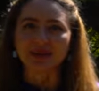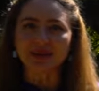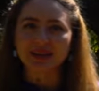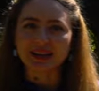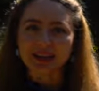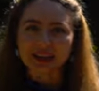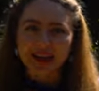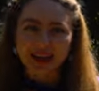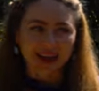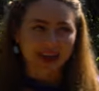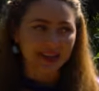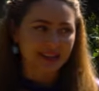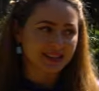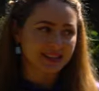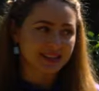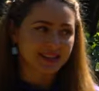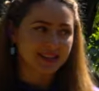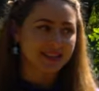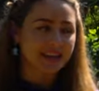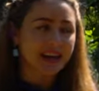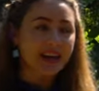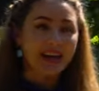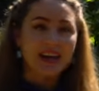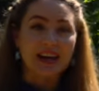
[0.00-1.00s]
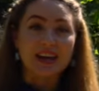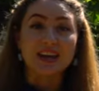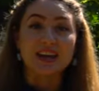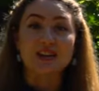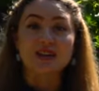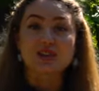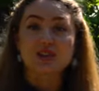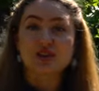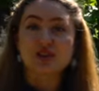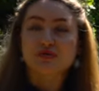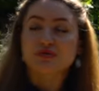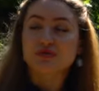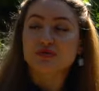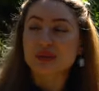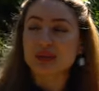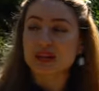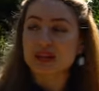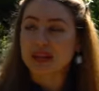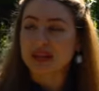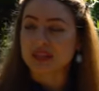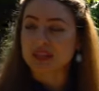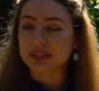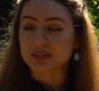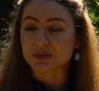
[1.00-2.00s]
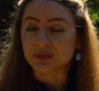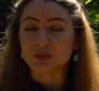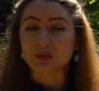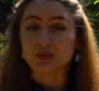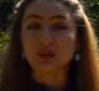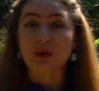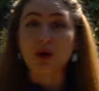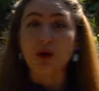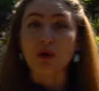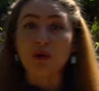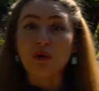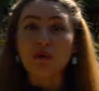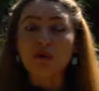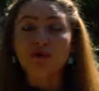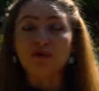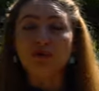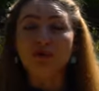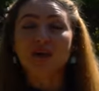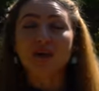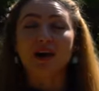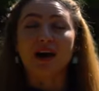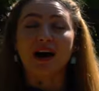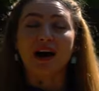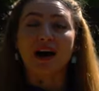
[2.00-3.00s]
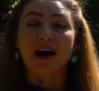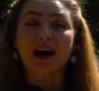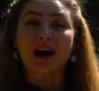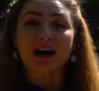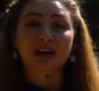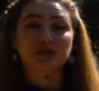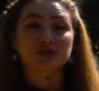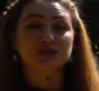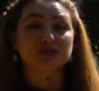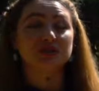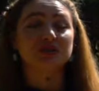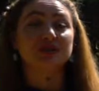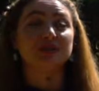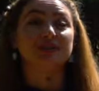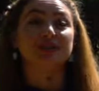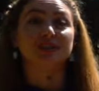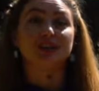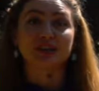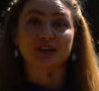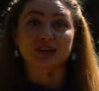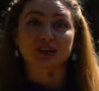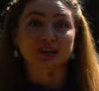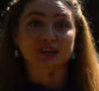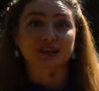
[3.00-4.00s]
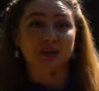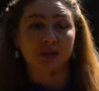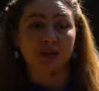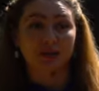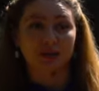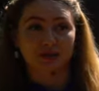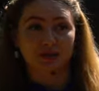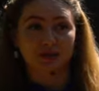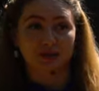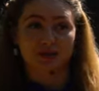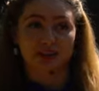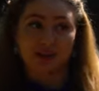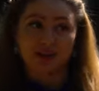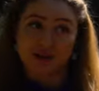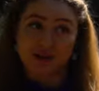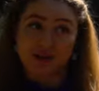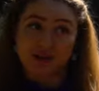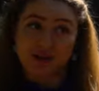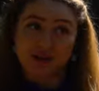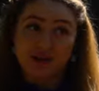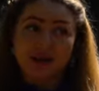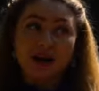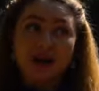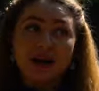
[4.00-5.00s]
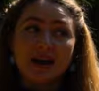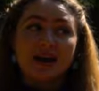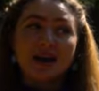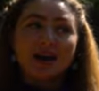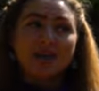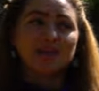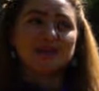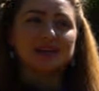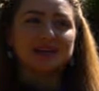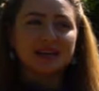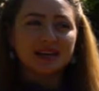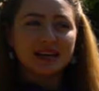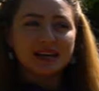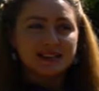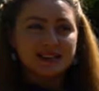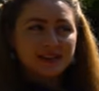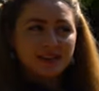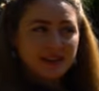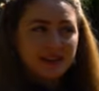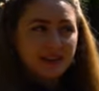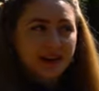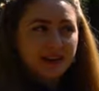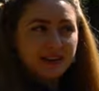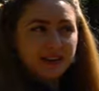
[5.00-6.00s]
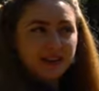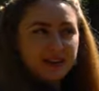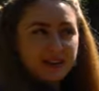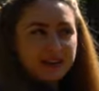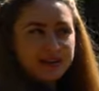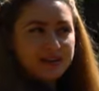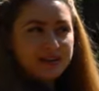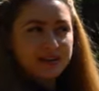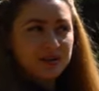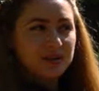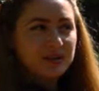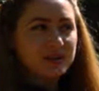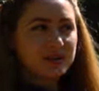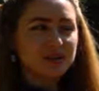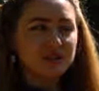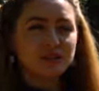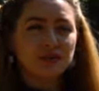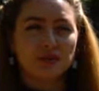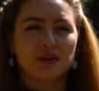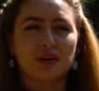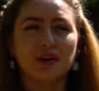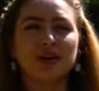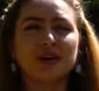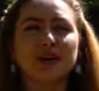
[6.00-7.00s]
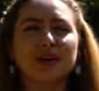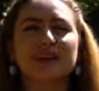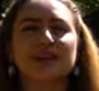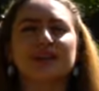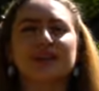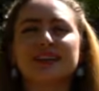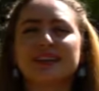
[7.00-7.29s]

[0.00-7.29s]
plants and trees with over 100 years old of age. Besides the fact that it's so historical, you